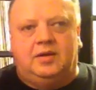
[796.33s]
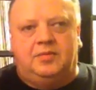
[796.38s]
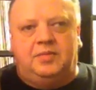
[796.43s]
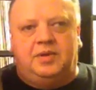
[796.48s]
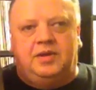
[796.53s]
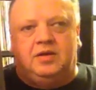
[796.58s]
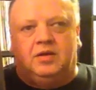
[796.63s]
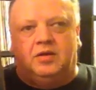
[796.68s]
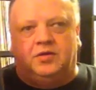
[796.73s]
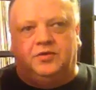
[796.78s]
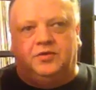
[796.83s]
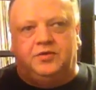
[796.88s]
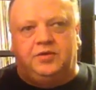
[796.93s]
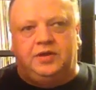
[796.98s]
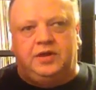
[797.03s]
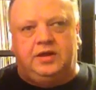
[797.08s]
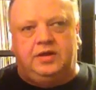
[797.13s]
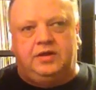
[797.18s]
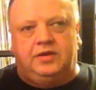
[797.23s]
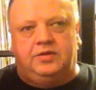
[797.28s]
Big
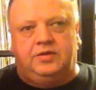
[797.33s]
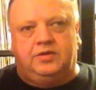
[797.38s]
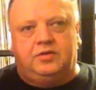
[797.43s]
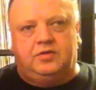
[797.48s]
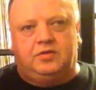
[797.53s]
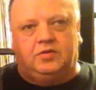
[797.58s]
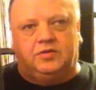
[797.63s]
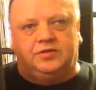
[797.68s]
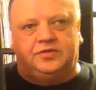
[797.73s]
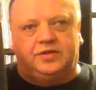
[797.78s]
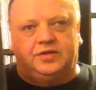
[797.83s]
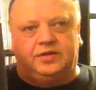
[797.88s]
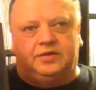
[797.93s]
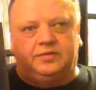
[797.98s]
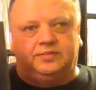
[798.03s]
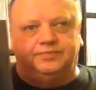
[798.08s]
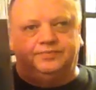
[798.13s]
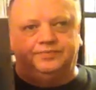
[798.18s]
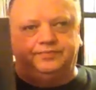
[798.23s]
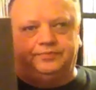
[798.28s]
Country, The Crossing.
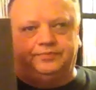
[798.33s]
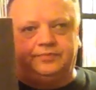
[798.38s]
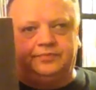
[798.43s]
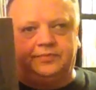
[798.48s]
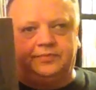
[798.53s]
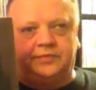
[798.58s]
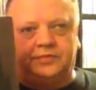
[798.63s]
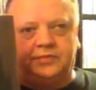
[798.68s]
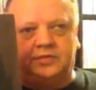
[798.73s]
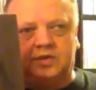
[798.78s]
I'm